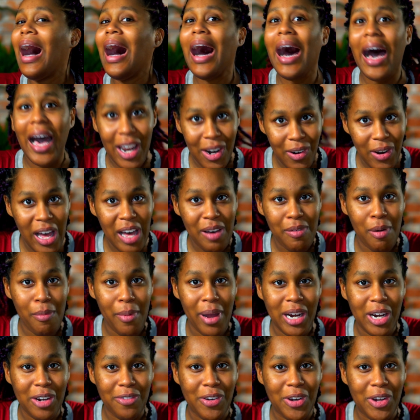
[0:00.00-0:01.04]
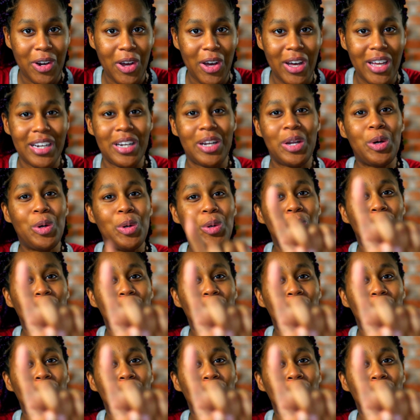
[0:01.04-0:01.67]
I don't have a microphone on.